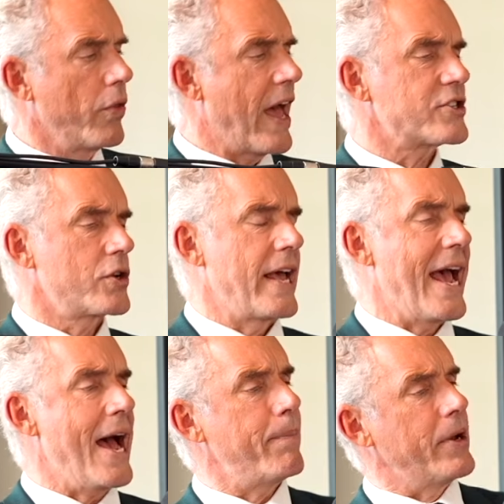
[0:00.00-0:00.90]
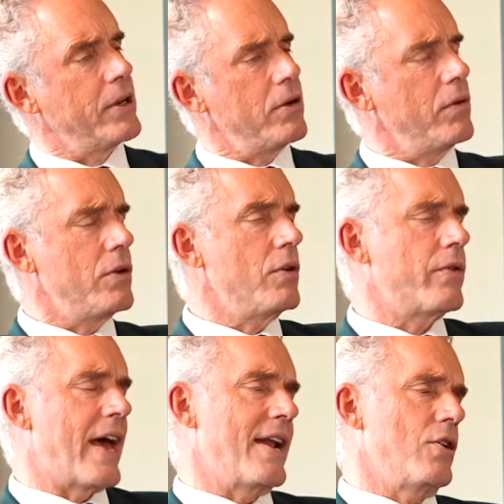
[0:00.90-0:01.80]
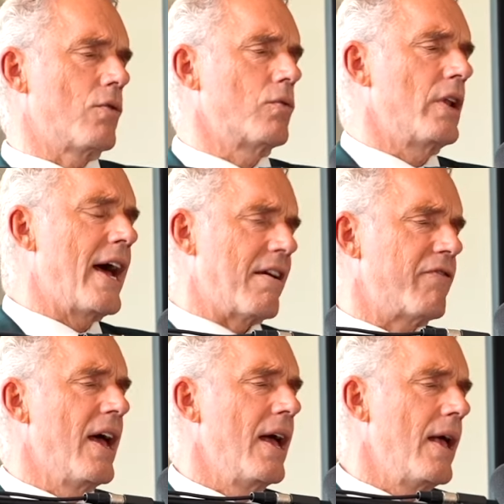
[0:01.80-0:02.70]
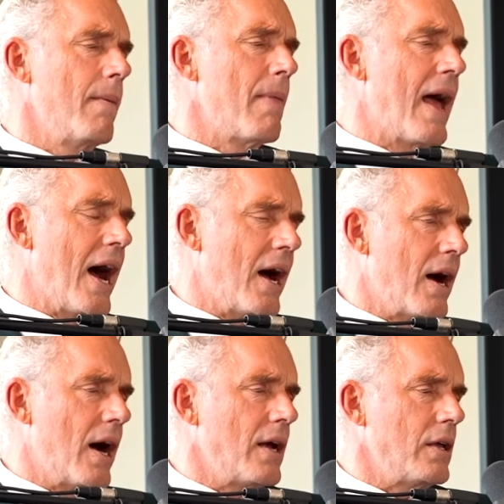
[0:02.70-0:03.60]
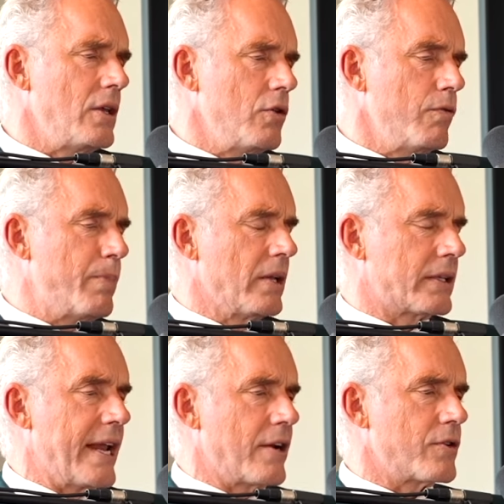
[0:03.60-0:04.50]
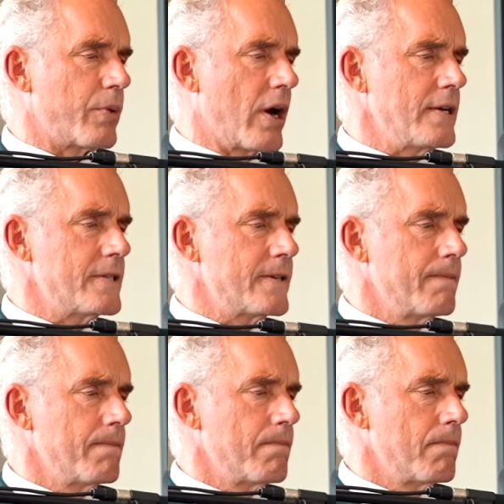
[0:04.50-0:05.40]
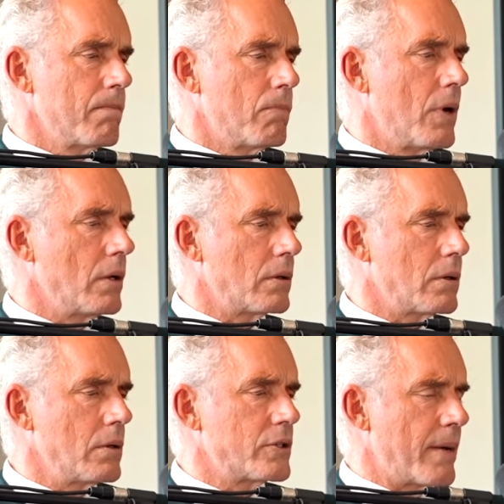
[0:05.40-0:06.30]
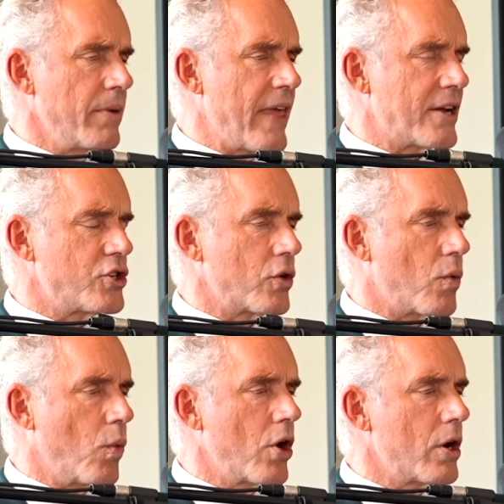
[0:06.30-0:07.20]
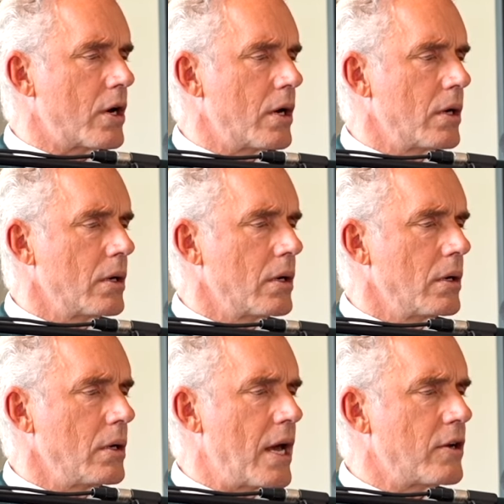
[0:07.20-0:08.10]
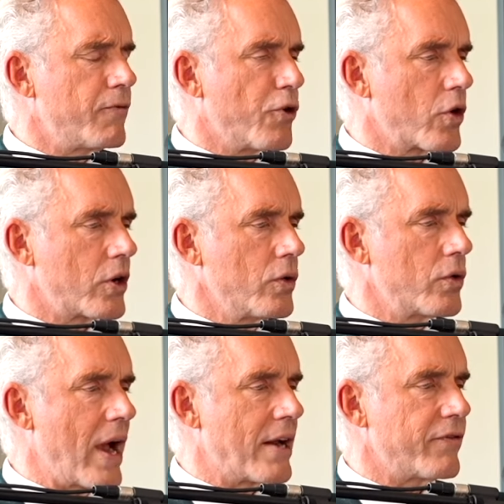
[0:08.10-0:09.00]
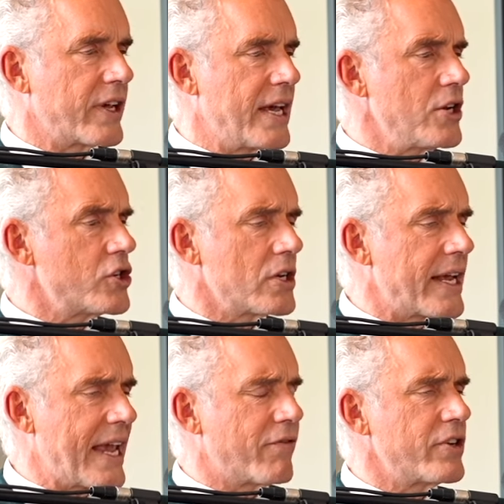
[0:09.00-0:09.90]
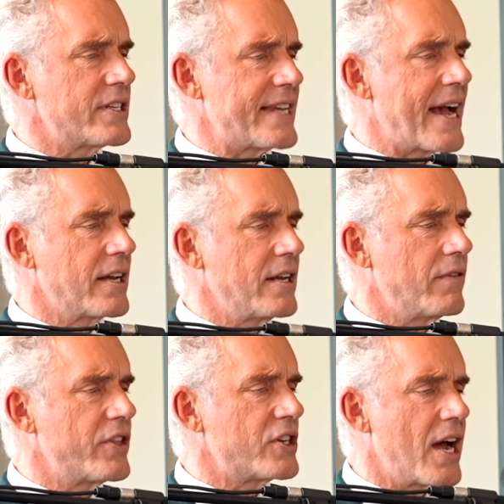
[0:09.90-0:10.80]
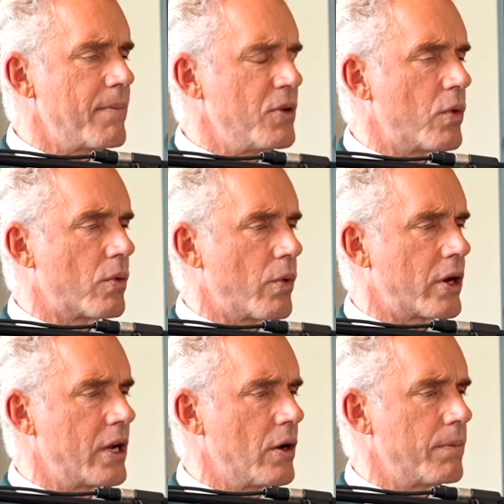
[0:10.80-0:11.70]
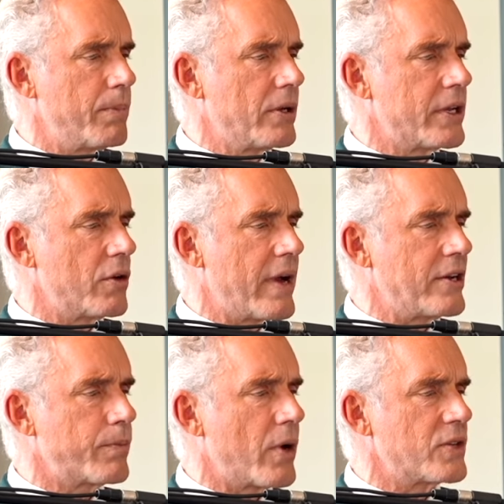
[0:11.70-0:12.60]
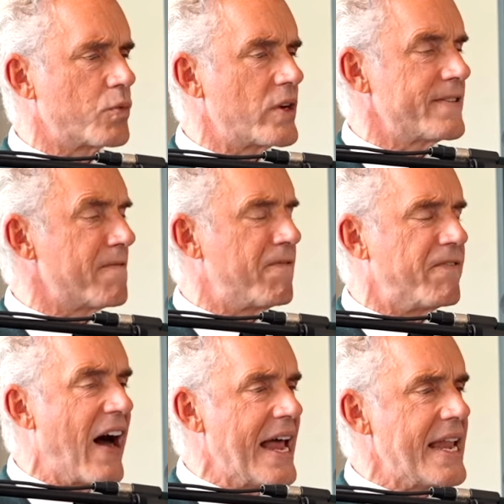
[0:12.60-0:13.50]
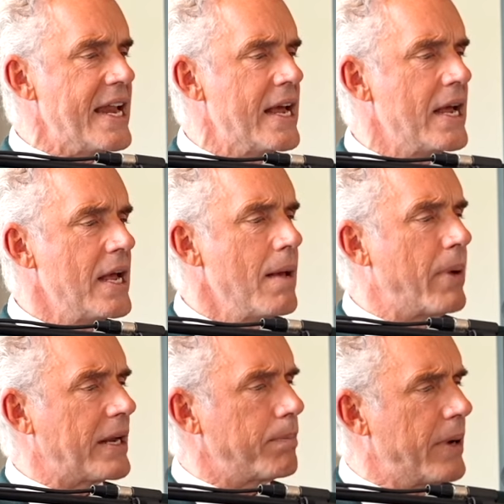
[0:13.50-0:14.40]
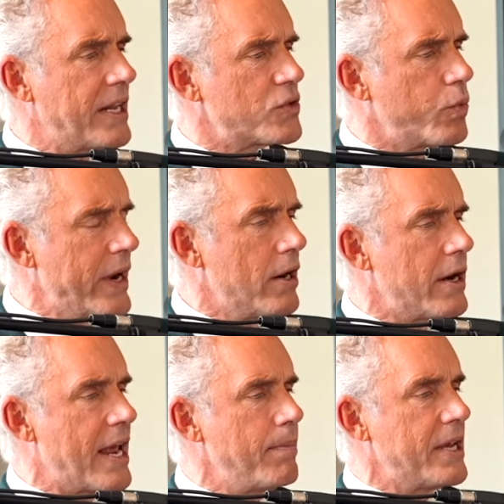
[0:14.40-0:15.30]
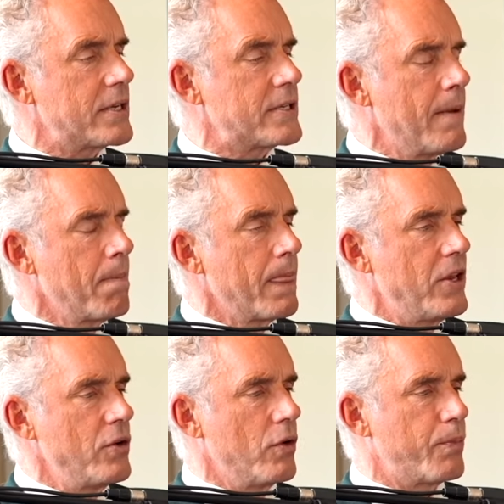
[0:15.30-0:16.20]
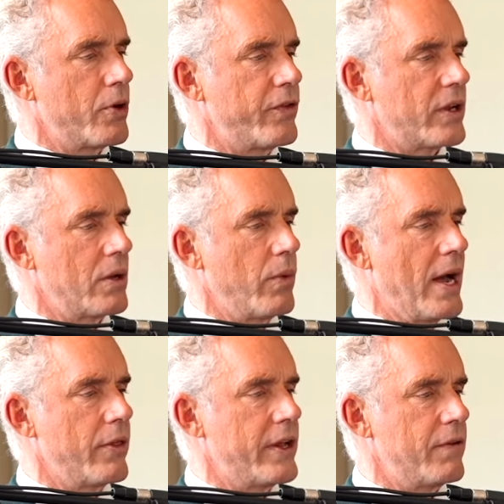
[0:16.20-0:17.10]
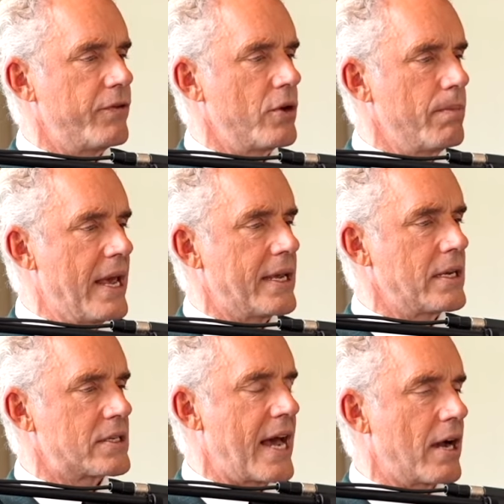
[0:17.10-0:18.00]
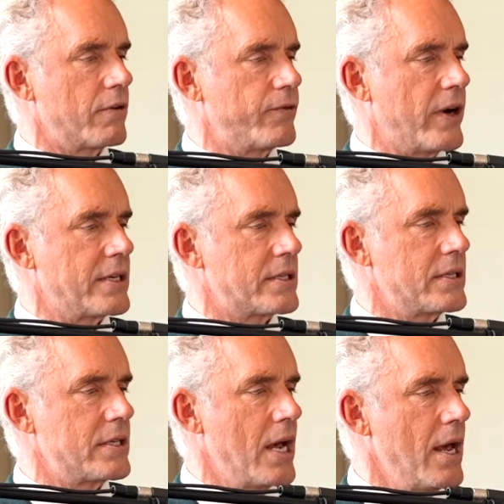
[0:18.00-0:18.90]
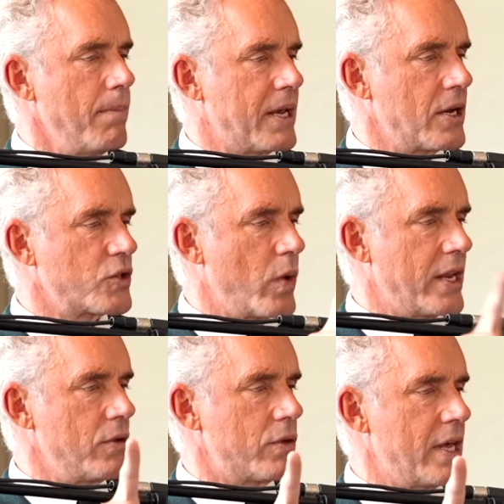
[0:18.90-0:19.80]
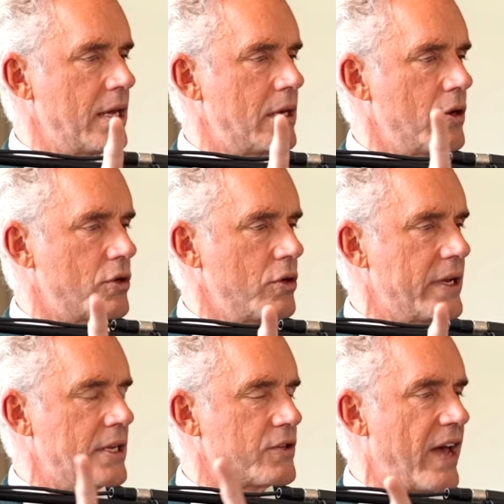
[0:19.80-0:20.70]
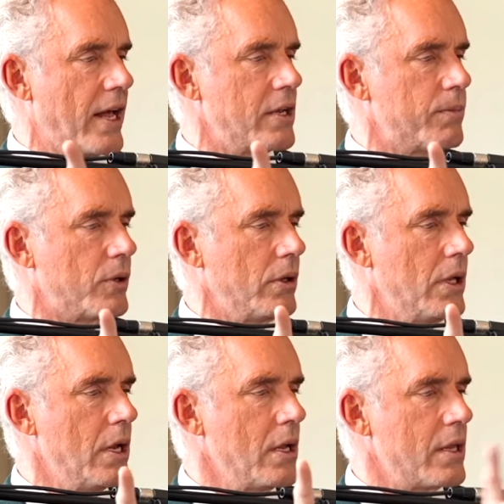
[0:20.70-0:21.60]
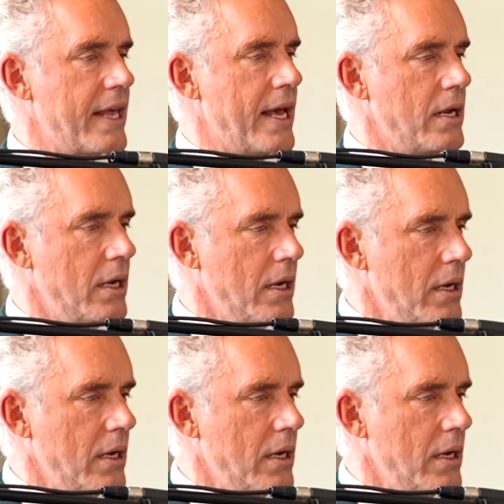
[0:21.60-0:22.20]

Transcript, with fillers: that's going to happen. You know that in your own life. You've built an enterprise. Well, some of that took work. You had to forego gratification. Like every second of the time you were working on building your enterprise wasn't fun. But it's weird, eh? Because you know perfectly well that if you're making sacrifices because what you think you're doing is valuable, then